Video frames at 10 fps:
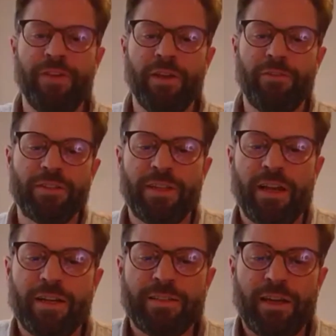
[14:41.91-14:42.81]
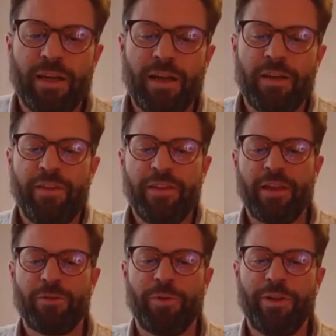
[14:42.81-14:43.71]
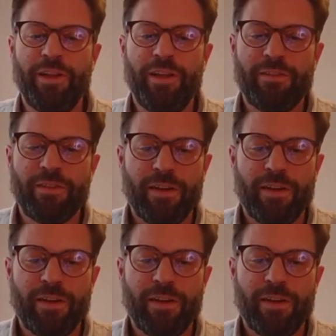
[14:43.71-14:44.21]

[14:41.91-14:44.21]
if I start, I think that we need,